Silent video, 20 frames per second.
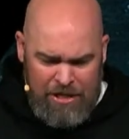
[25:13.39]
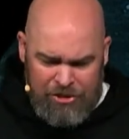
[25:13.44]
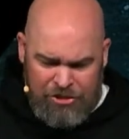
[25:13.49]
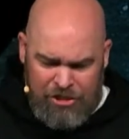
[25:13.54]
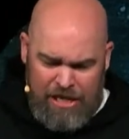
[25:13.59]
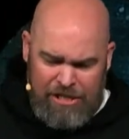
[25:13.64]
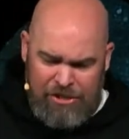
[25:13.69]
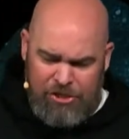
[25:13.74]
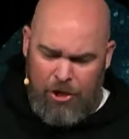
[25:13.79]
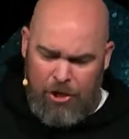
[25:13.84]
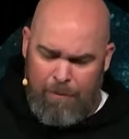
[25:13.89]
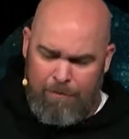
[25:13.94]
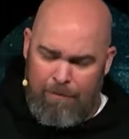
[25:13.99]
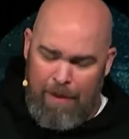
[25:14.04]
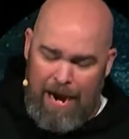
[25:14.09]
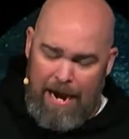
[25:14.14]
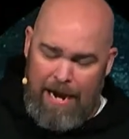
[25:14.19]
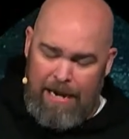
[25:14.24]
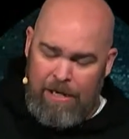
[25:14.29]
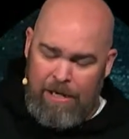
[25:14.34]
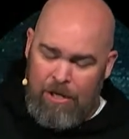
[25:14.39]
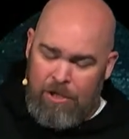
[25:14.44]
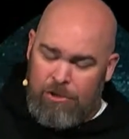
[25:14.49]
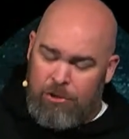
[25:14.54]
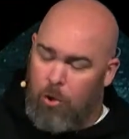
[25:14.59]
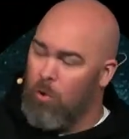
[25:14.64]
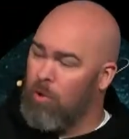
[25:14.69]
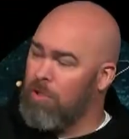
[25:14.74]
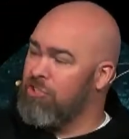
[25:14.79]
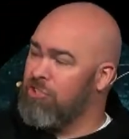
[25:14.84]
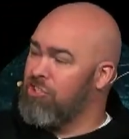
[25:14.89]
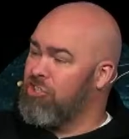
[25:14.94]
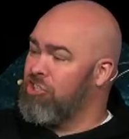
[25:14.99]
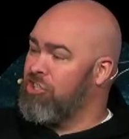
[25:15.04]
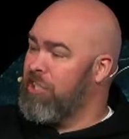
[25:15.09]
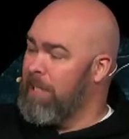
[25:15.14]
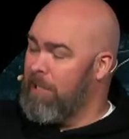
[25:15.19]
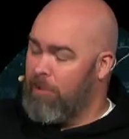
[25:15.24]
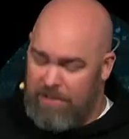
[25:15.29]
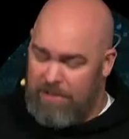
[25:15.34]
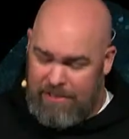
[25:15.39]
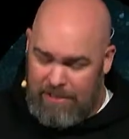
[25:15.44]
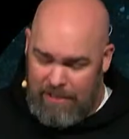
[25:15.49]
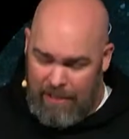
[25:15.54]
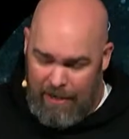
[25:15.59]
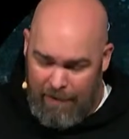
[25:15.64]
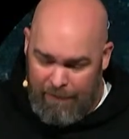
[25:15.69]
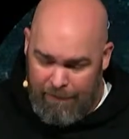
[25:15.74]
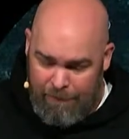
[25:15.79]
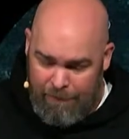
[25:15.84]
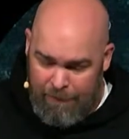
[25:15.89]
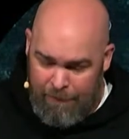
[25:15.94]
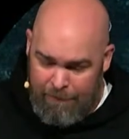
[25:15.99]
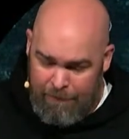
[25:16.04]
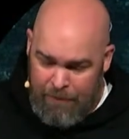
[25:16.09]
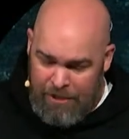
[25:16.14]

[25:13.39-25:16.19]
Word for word: Changing our mind towards generous love,